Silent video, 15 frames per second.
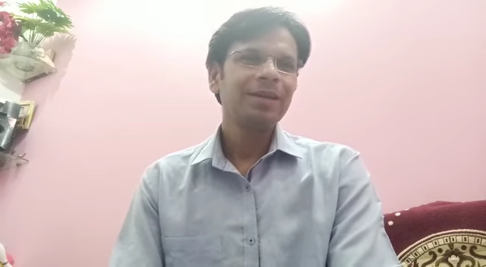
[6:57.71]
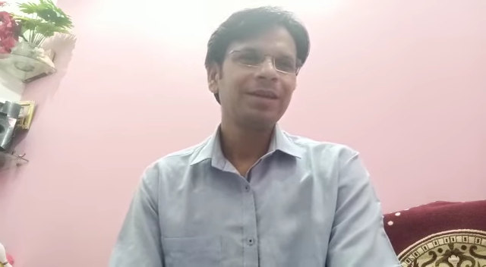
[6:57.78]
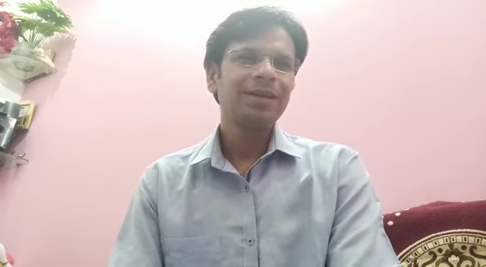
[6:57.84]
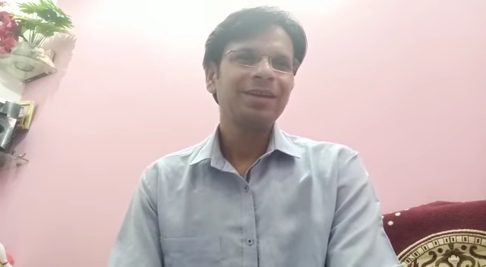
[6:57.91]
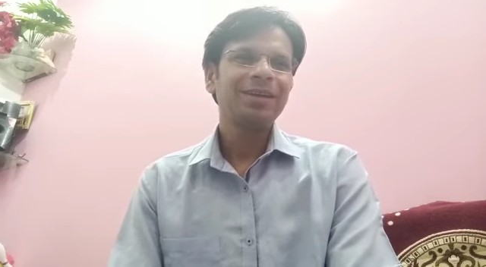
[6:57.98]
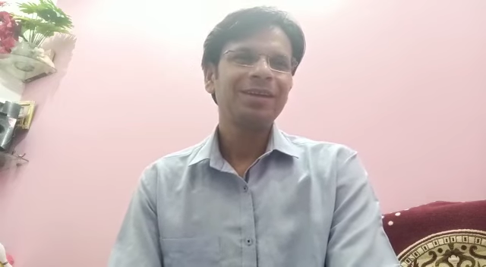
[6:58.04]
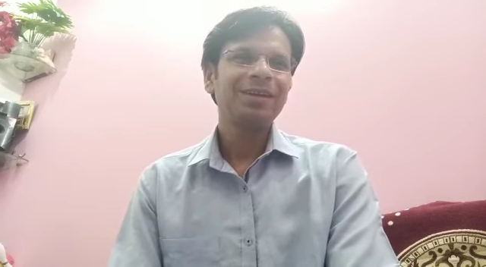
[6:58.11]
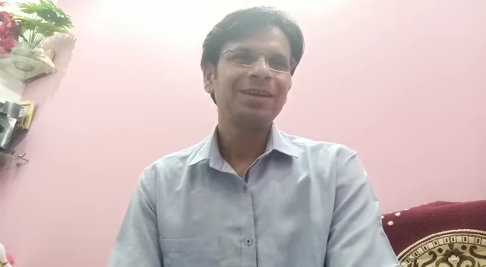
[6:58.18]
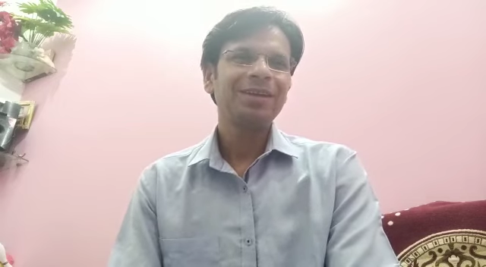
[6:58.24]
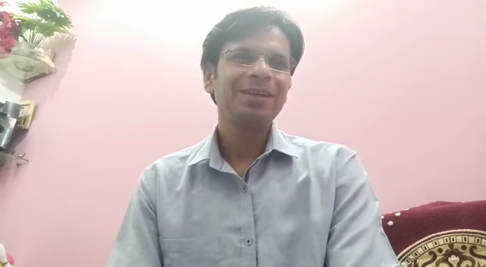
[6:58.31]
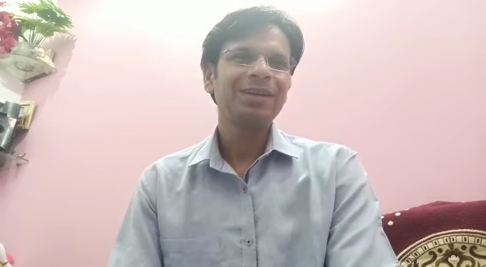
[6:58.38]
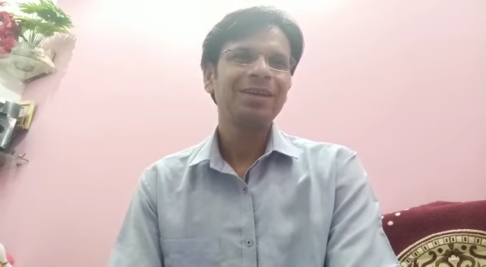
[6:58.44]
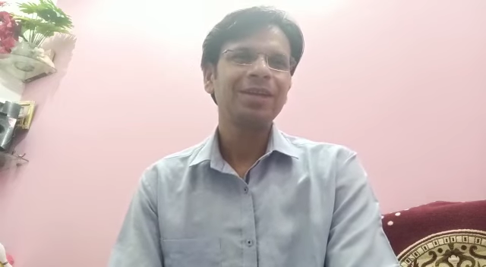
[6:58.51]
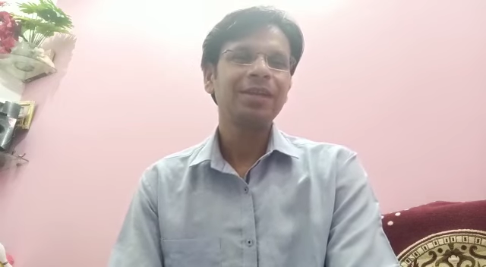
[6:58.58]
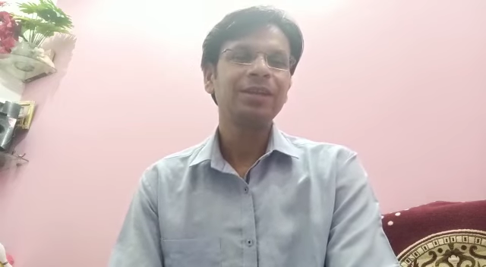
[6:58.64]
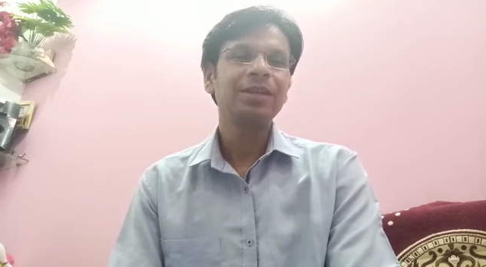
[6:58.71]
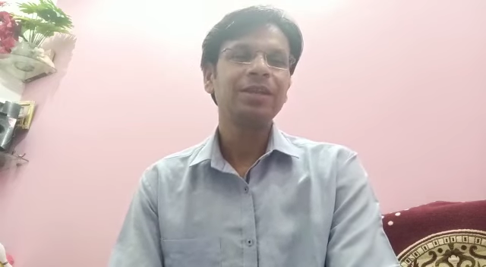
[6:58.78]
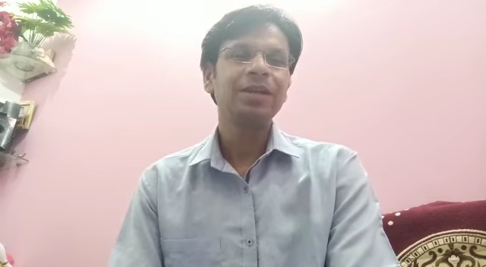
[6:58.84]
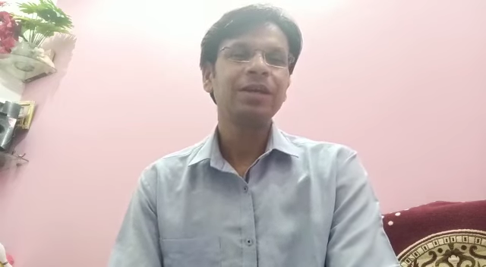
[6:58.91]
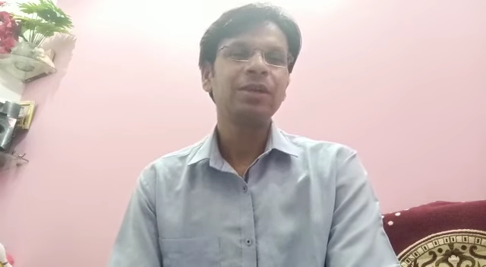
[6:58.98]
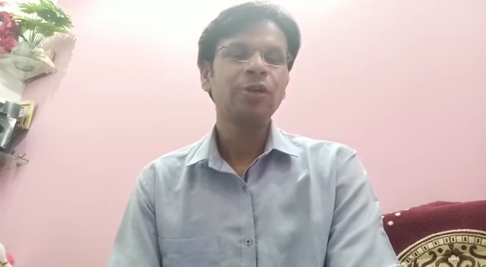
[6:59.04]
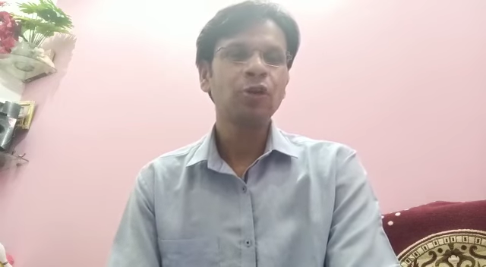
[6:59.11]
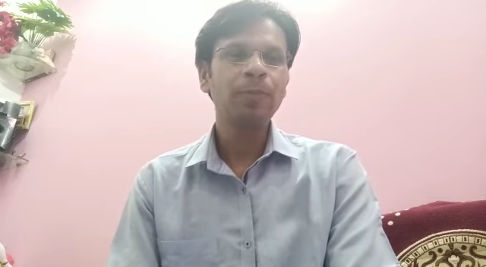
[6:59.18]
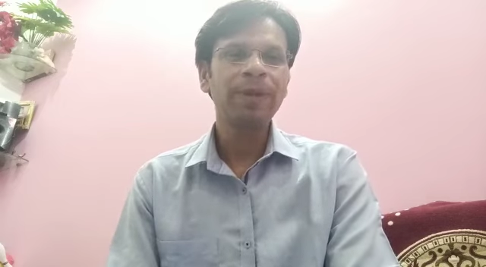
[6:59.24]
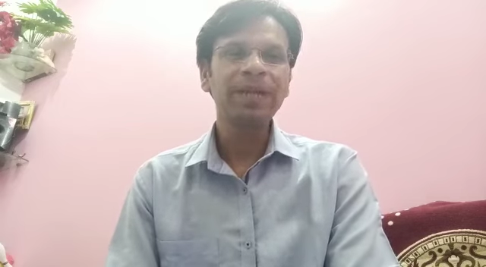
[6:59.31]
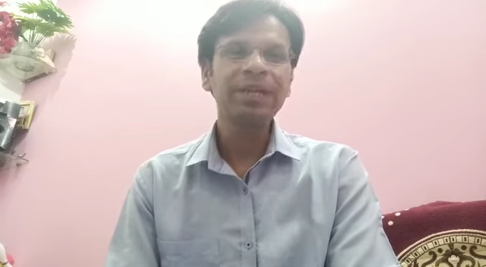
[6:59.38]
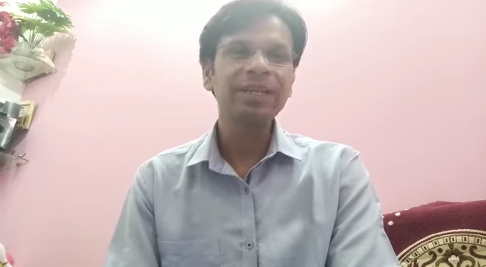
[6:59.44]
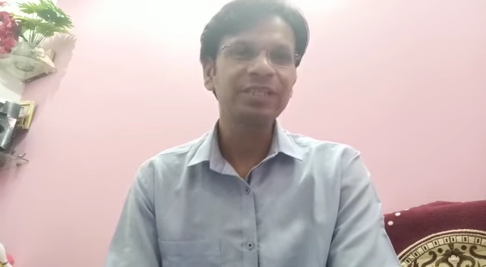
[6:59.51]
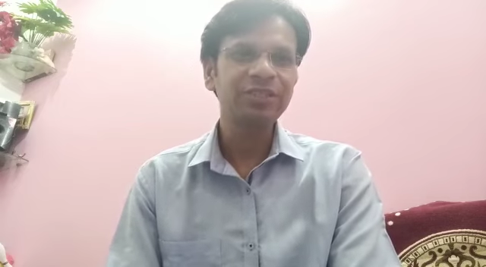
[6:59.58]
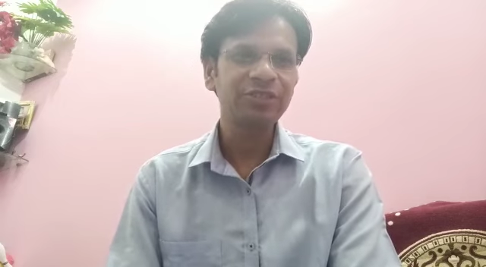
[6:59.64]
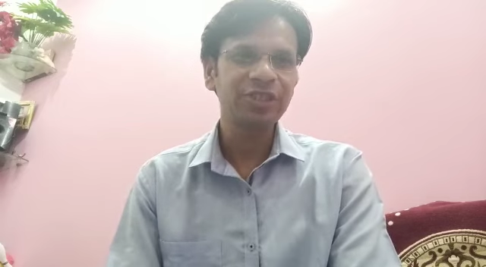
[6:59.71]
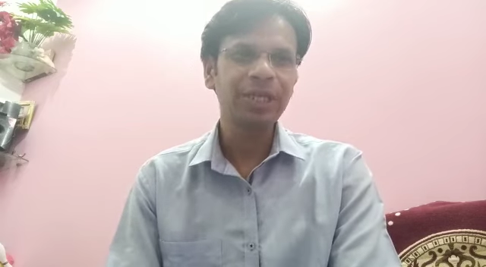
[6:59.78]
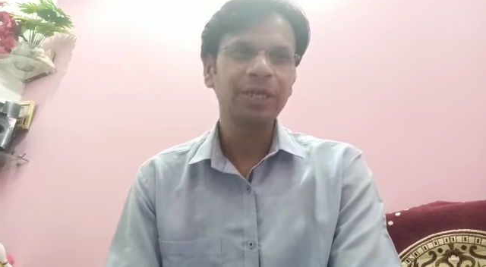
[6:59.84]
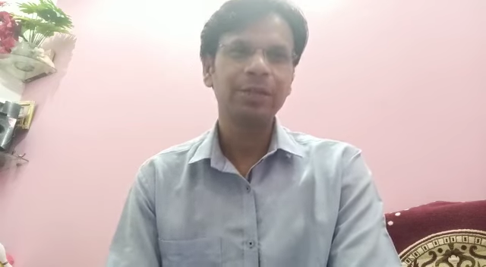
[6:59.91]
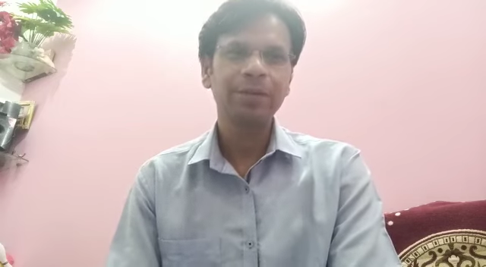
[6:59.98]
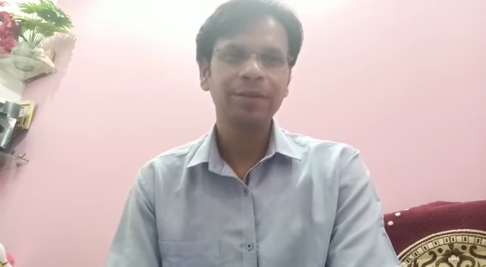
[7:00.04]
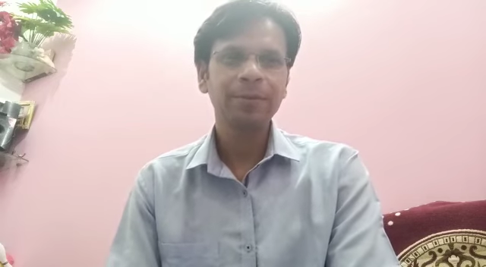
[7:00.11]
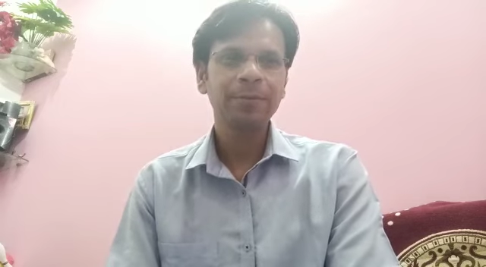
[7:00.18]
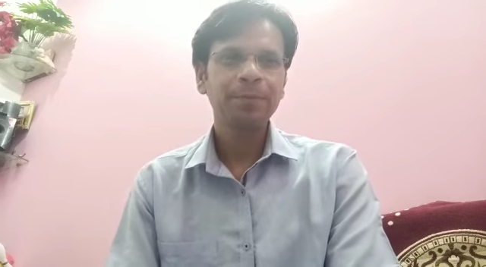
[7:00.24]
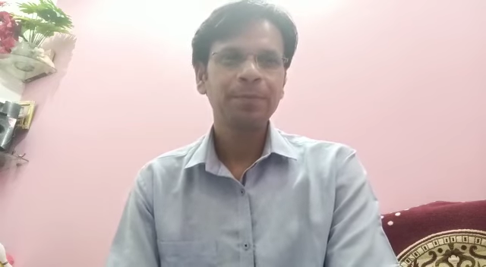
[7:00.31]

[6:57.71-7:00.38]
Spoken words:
In European countries,